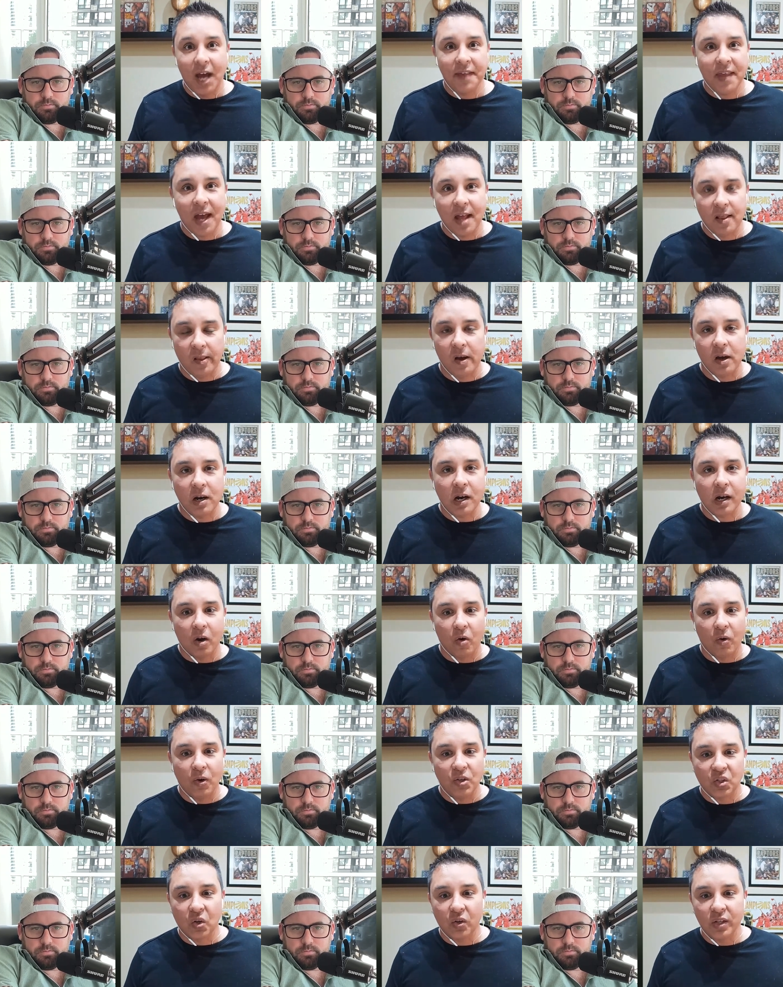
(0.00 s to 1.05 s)
Speaker 1: not that long
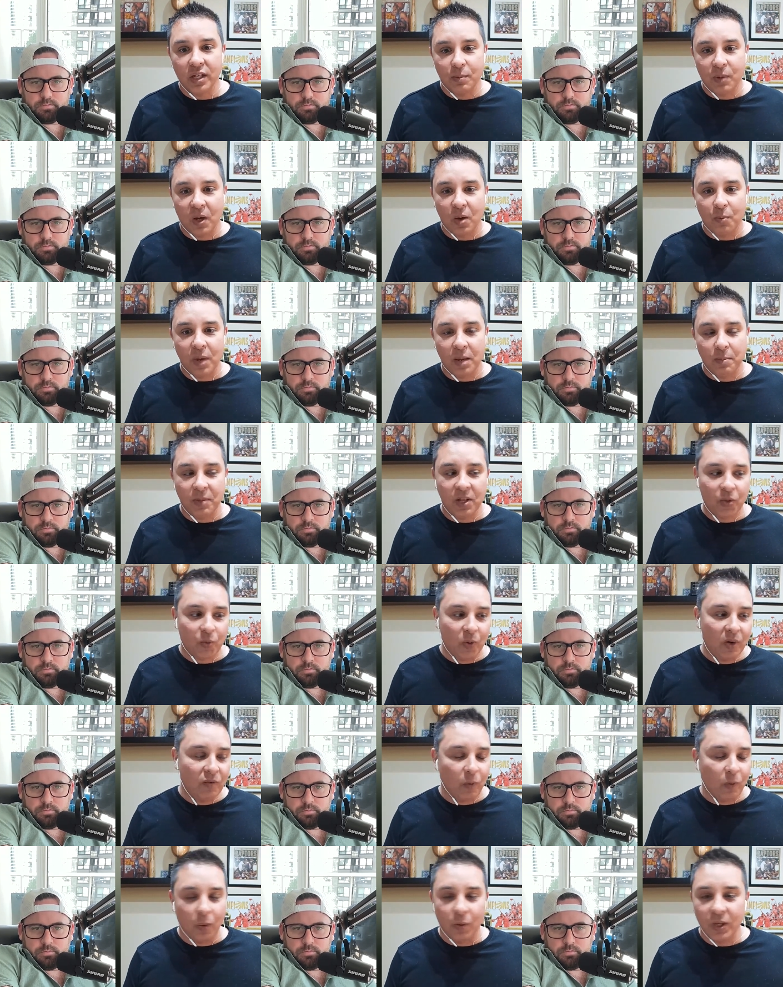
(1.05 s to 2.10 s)
ago. It was only about maybe
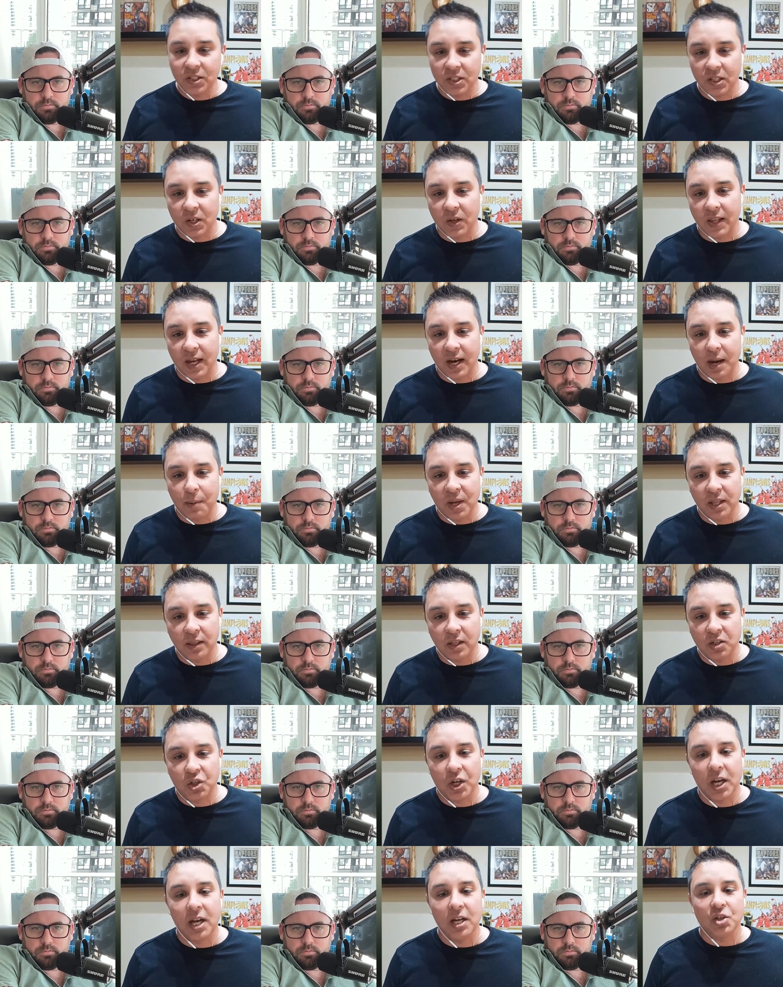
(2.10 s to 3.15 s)
3-4 weeks ago that I made
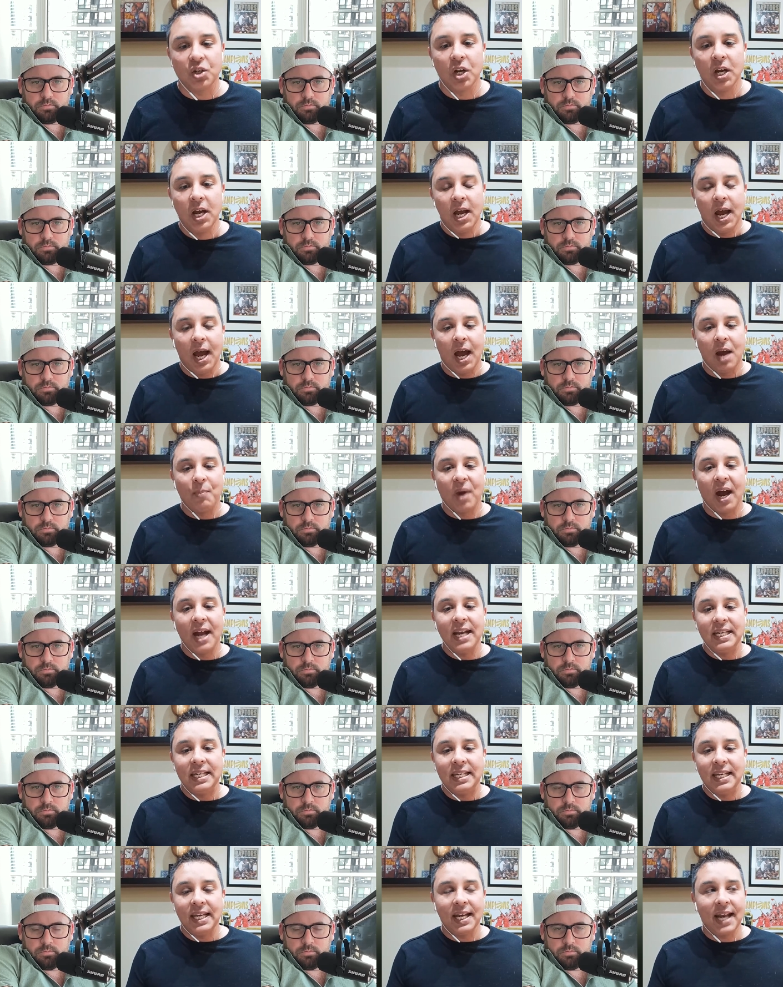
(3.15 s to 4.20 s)
the change. I
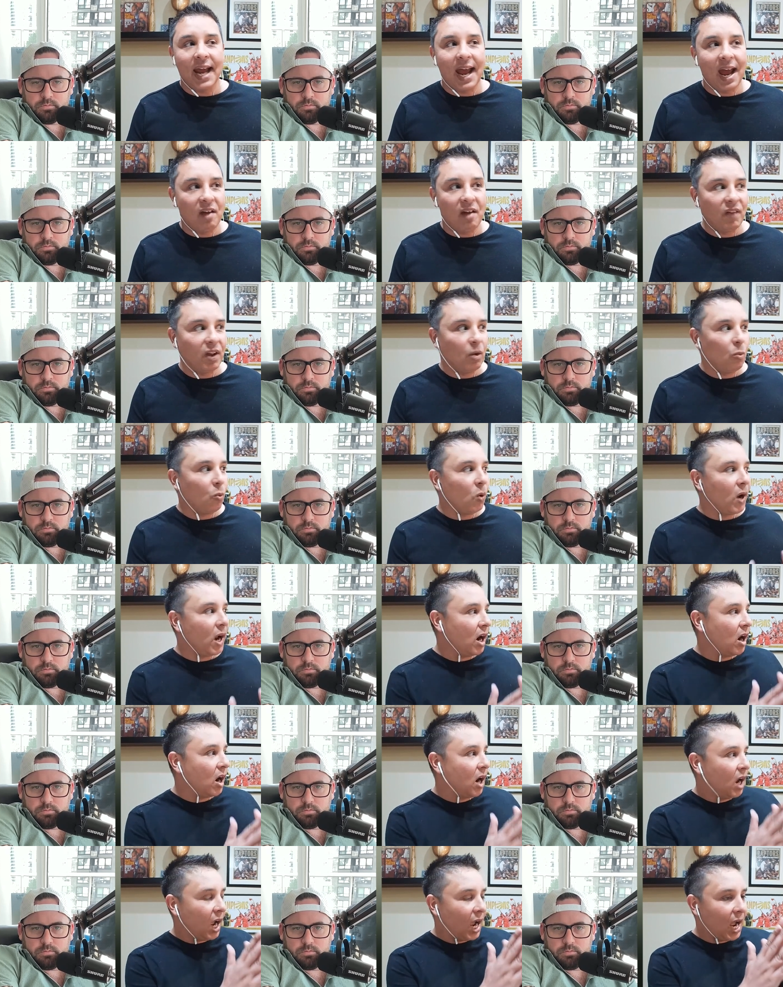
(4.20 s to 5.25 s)
did have it
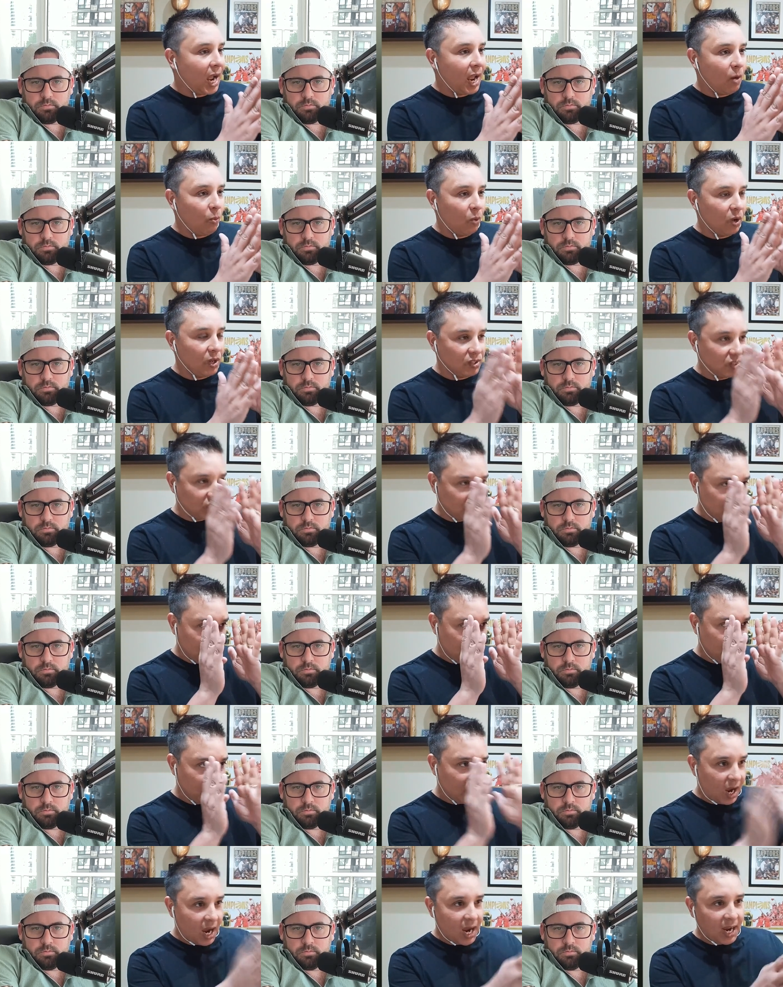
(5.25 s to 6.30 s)
where I was
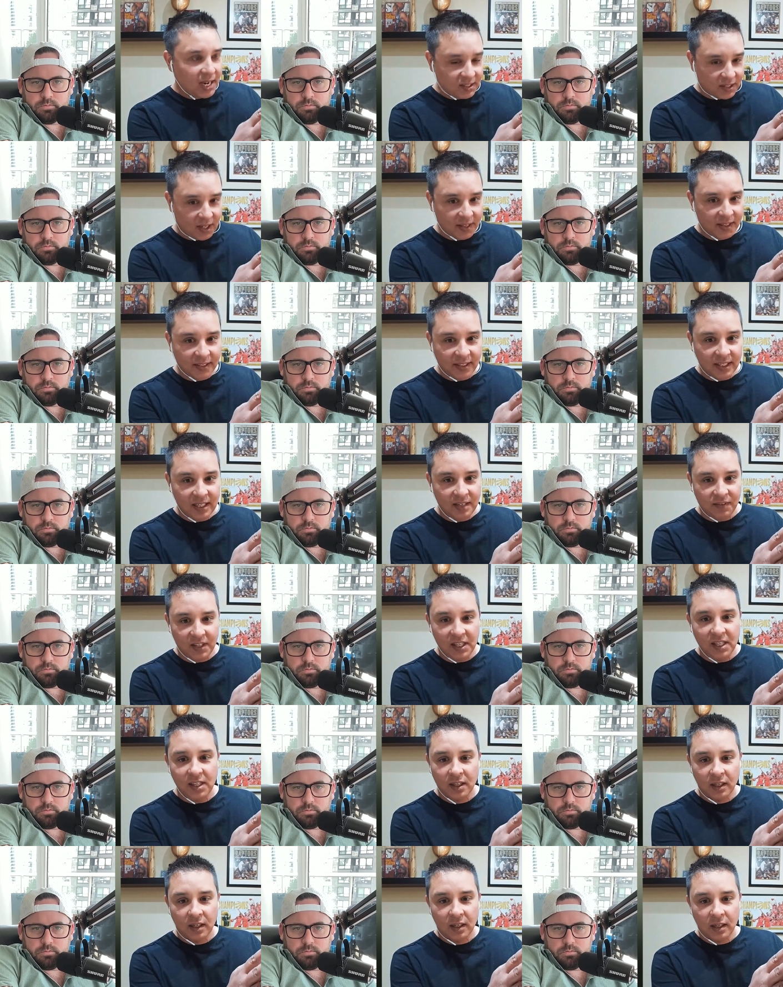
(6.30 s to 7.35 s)
eyes on the
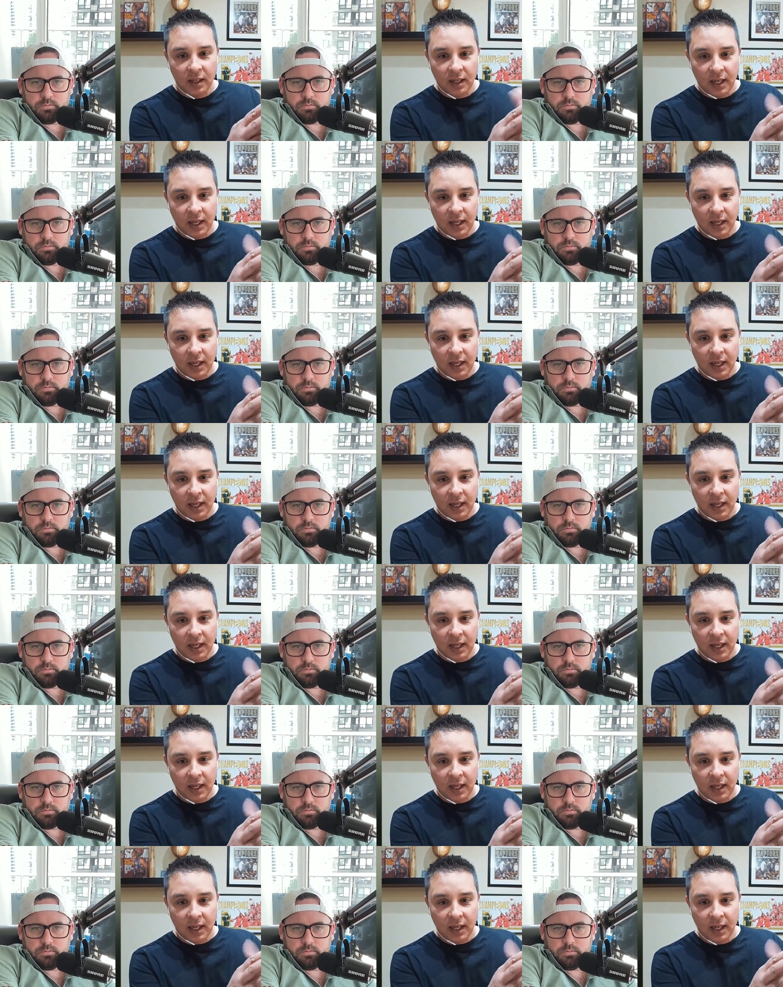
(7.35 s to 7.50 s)
TV.